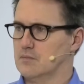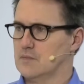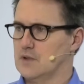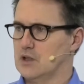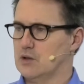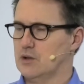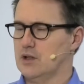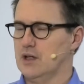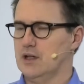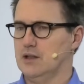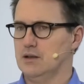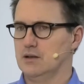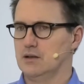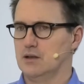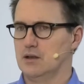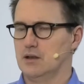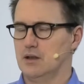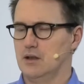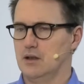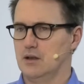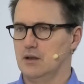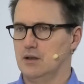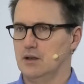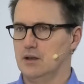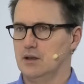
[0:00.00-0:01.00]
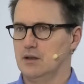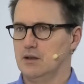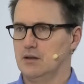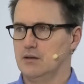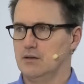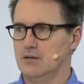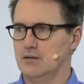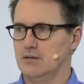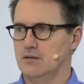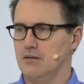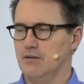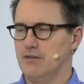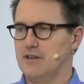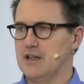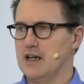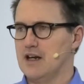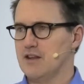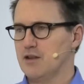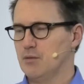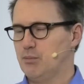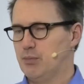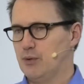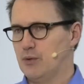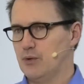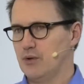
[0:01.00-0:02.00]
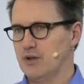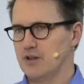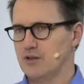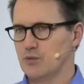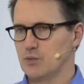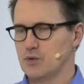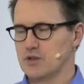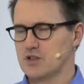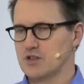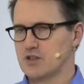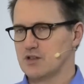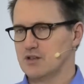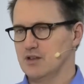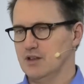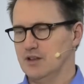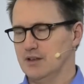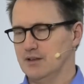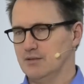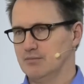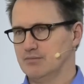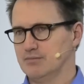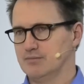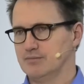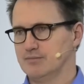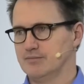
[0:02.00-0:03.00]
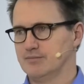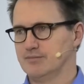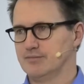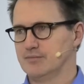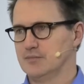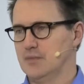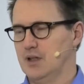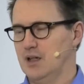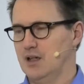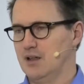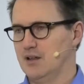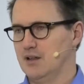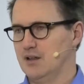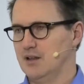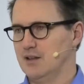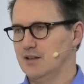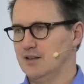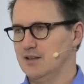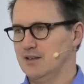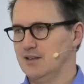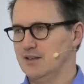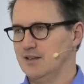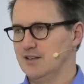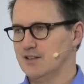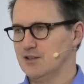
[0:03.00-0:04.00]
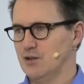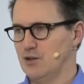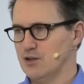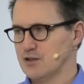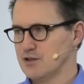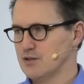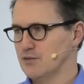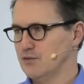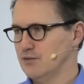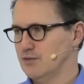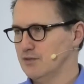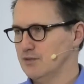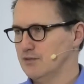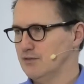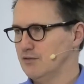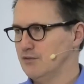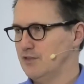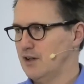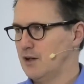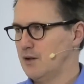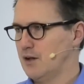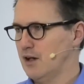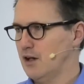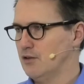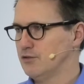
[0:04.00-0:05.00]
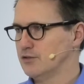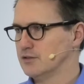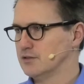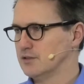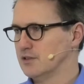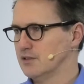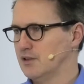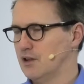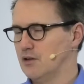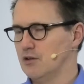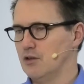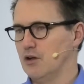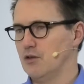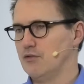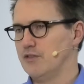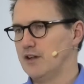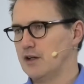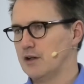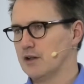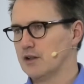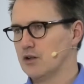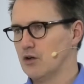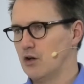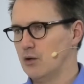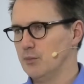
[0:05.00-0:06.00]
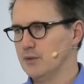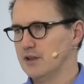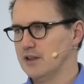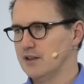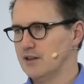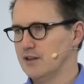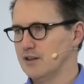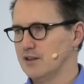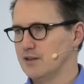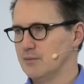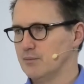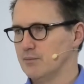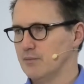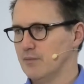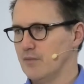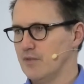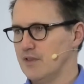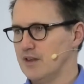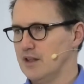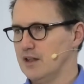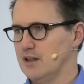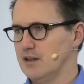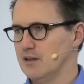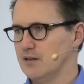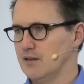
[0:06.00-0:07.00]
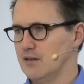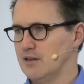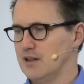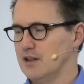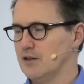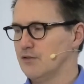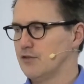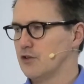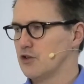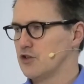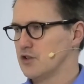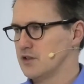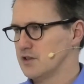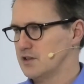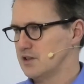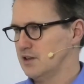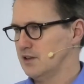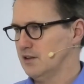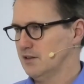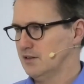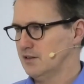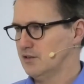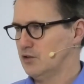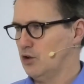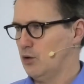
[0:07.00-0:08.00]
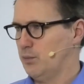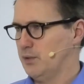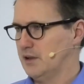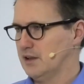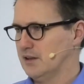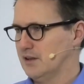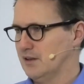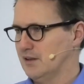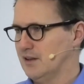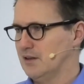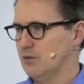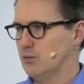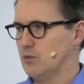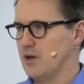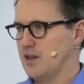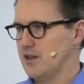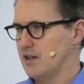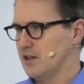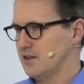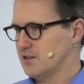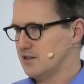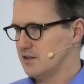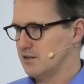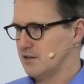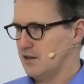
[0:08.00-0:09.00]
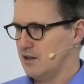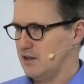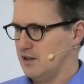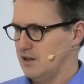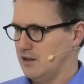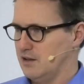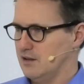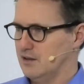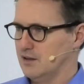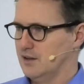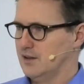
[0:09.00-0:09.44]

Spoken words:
Okay. The other point which is also very often or very common, the efficiency topic, whether it's in the